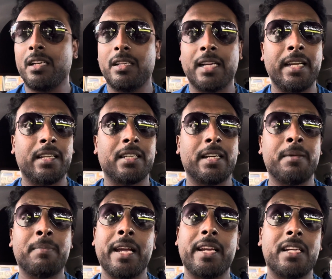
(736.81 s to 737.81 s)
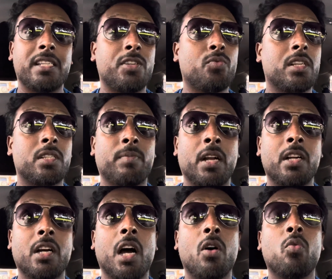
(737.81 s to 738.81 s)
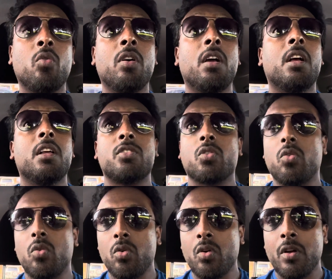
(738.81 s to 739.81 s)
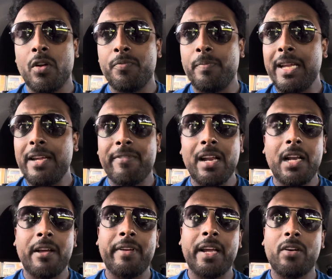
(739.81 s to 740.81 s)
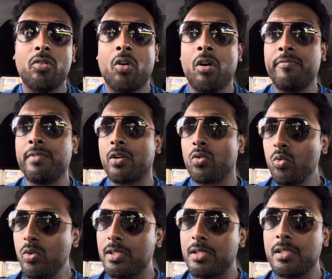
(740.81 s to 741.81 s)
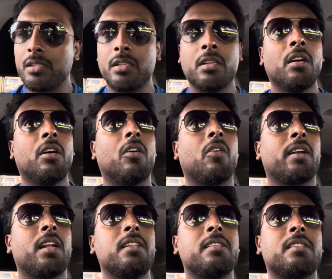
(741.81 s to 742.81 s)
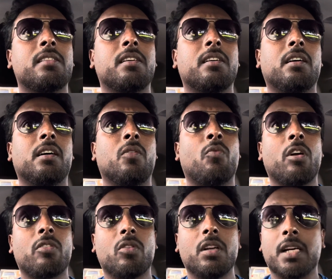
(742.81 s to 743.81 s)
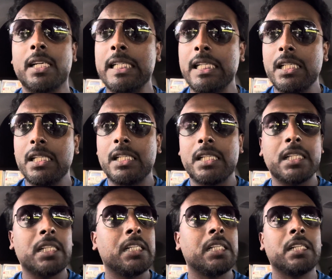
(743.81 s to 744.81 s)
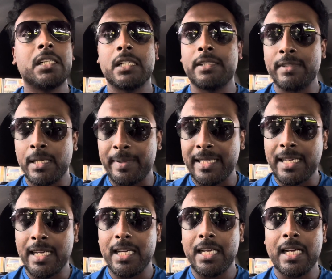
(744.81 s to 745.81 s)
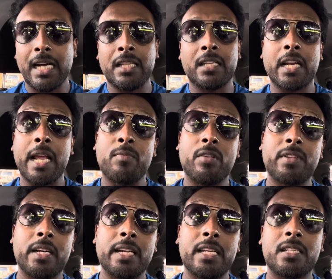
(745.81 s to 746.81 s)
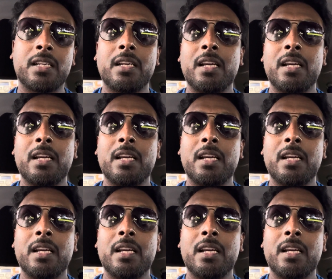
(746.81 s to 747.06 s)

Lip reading: Like in my case, it was Mankau. So be well aware of the routes, or else what all hurdles will be there at the time of the test.